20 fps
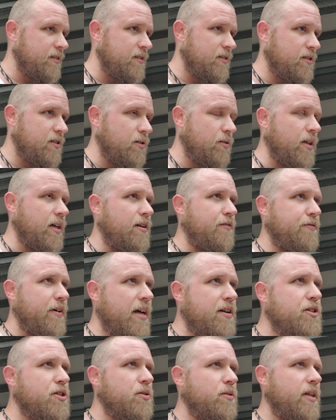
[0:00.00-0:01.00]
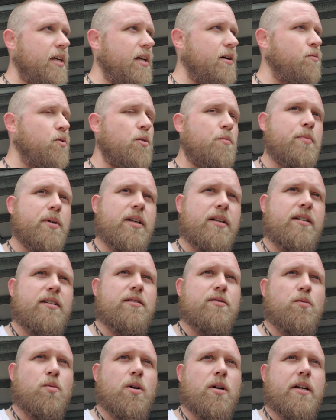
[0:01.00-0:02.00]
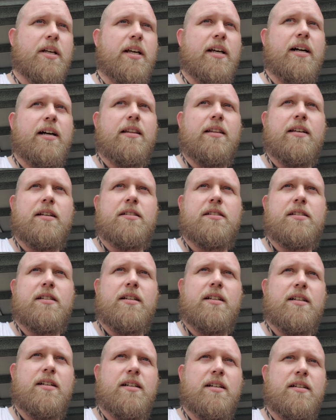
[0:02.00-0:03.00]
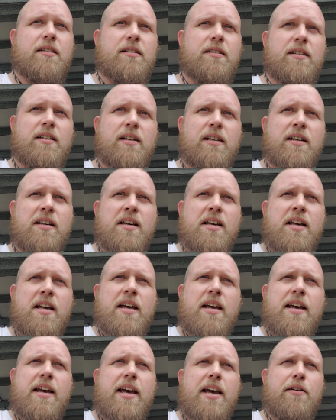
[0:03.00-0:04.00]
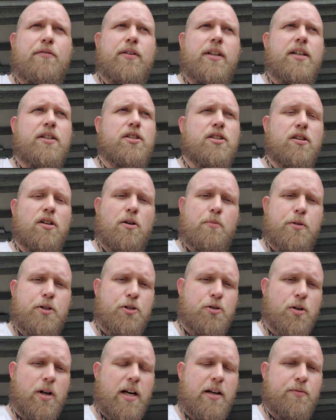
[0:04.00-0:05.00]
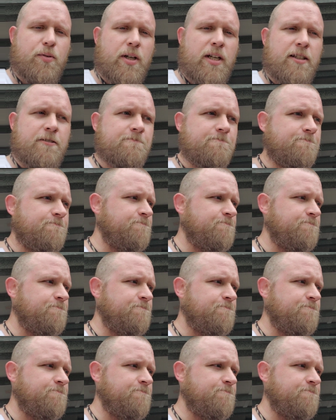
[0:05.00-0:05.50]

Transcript: so then eventually I won't be working on this in a heavily sloped driveway.